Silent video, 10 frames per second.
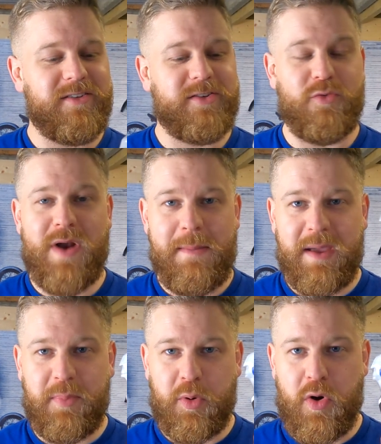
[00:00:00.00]

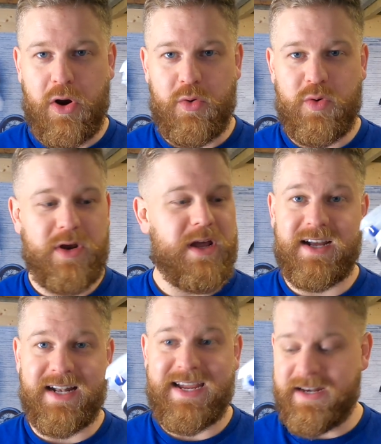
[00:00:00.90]
Ceramic Pro
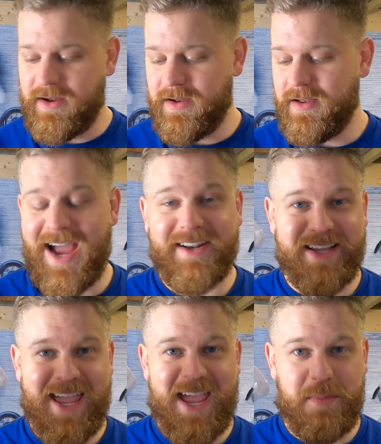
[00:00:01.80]
cleaner and a
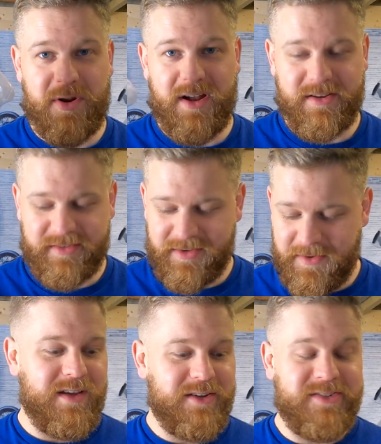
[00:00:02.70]
Care Plus.
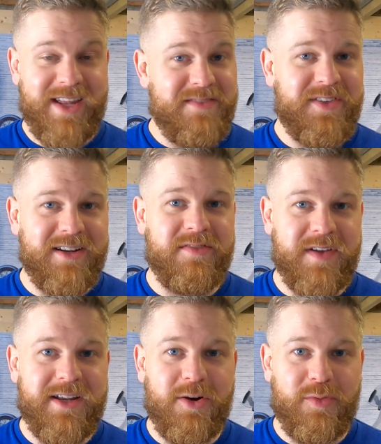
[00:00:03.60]
Steve did a
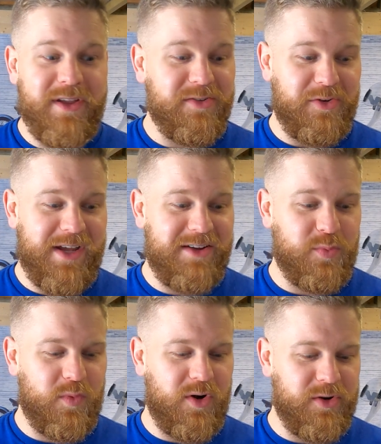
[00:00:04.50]
video on this on
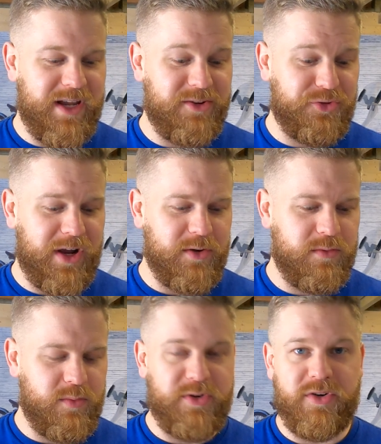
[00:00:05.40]
his channel,
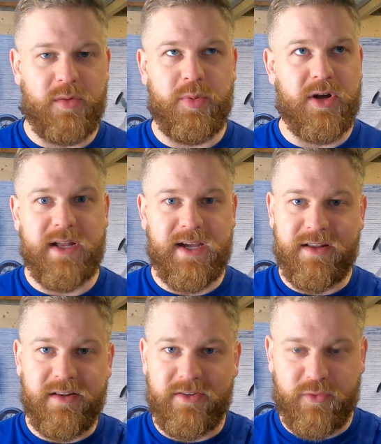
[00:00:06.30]
which I'll put a link
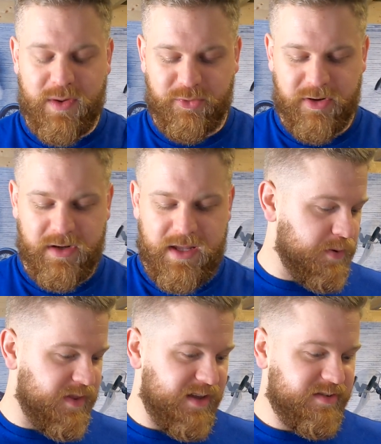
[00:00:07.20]
in the description.
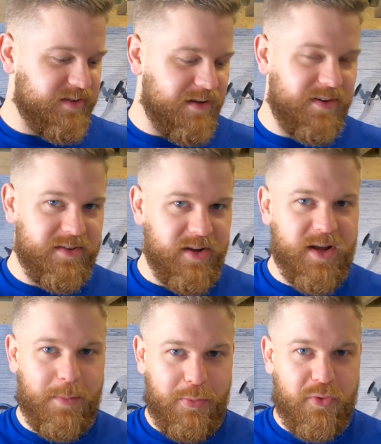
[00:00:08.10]
But this stuff is like
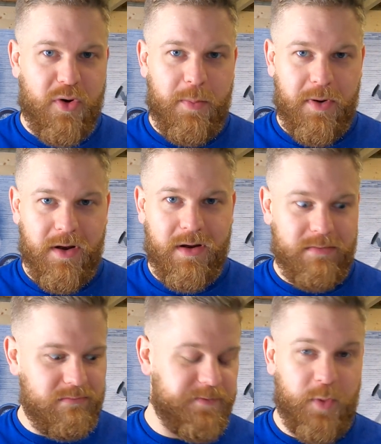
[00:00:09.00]
a proper
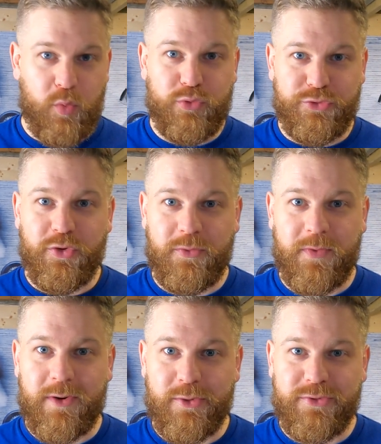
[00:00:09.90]
full sort of
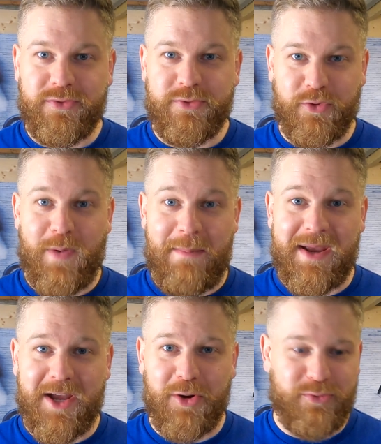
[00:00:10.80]
force
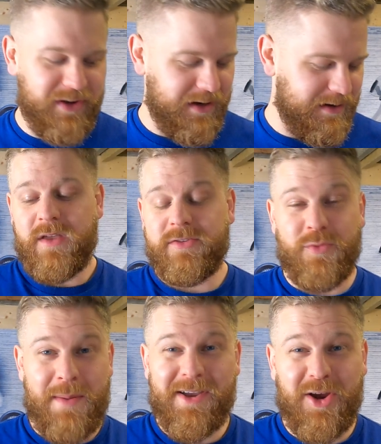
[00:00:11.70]
ceramic coating.
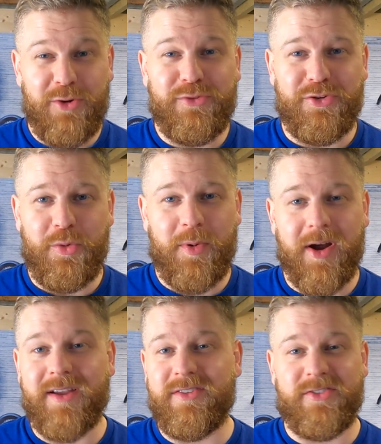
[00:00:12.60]
Ceramic coating your
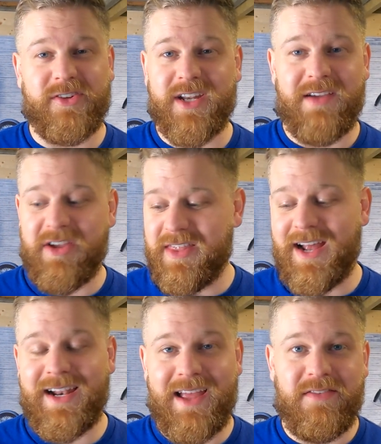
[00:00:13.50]
bike is just going to give it
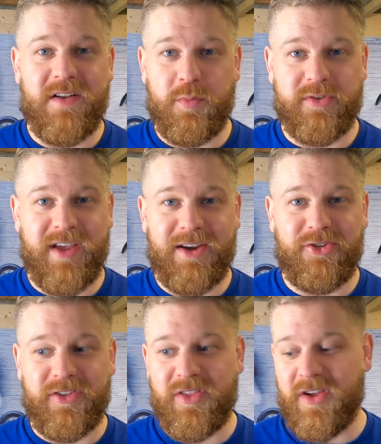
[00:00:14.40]
that level of
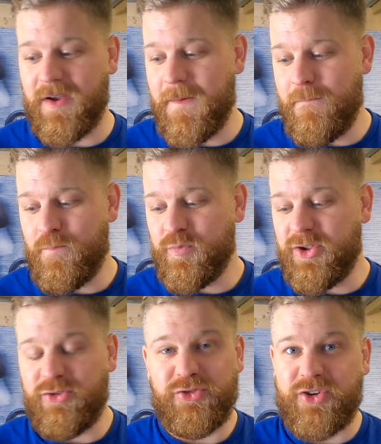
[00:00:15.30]
protection that
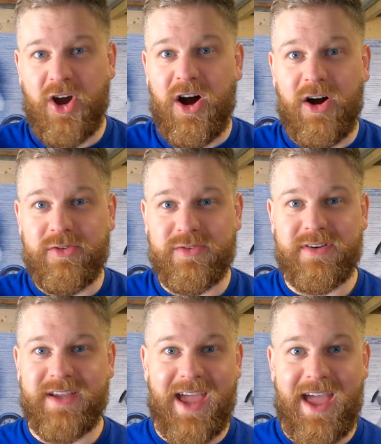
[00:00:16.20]
you just
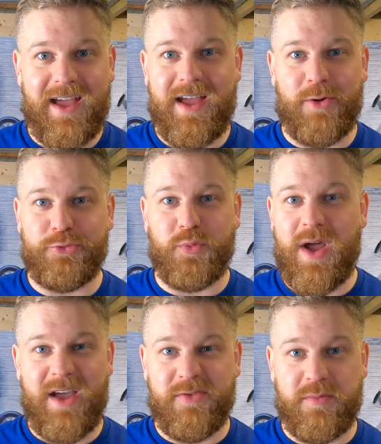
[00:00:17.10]
can't get
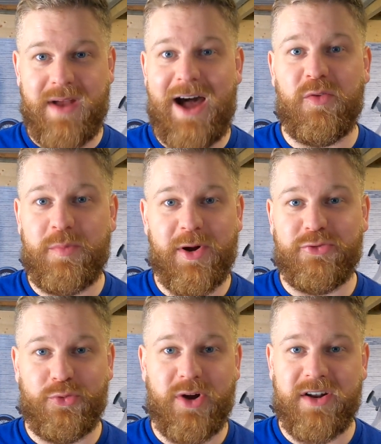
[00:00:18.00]
elsewhere from out of the
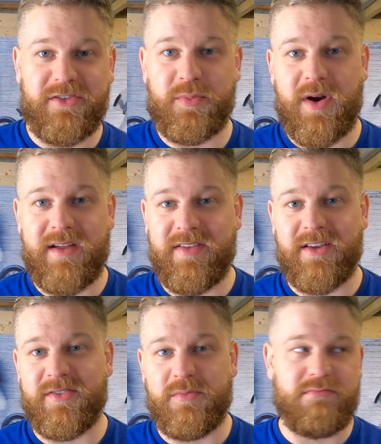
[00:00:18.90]
bottle kind of spray
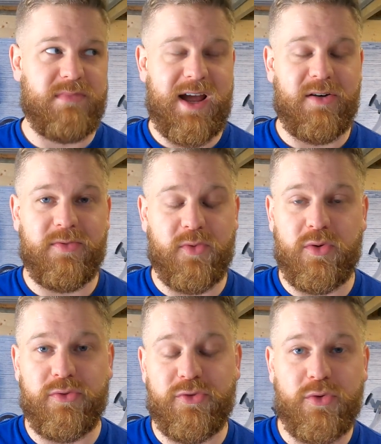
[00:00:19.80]
things from
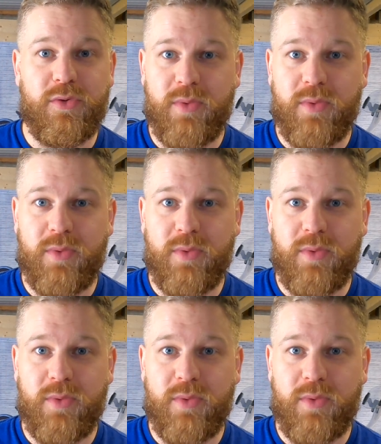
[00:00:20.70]
Halvarssons or